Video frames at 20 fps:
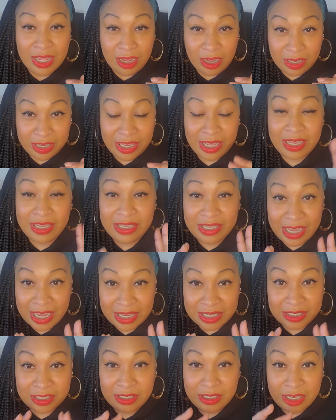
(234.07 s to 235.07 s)
Okay,
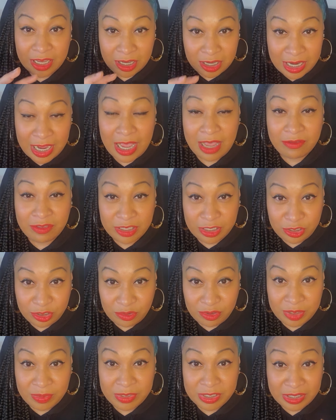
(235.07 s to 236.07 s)
yes, they're gonna have
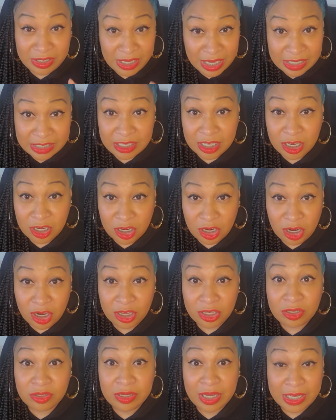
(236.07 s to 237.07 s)
disagreements. Yes, they're gonna
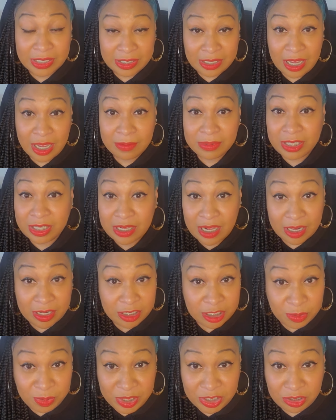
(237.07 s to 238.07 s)
argue at times. They're not
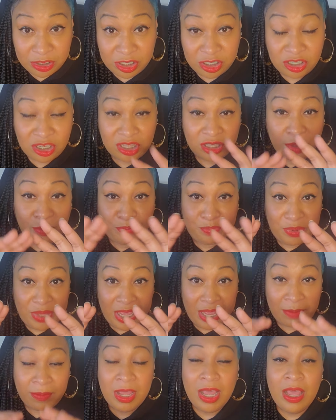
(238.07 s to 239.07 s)
gonna speak to each other.
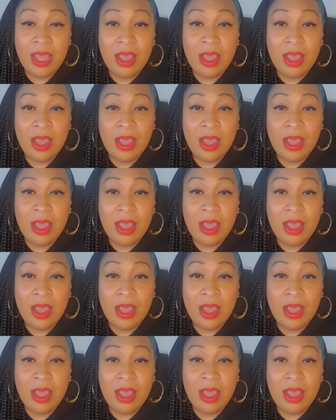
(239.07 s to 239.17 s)
Bam.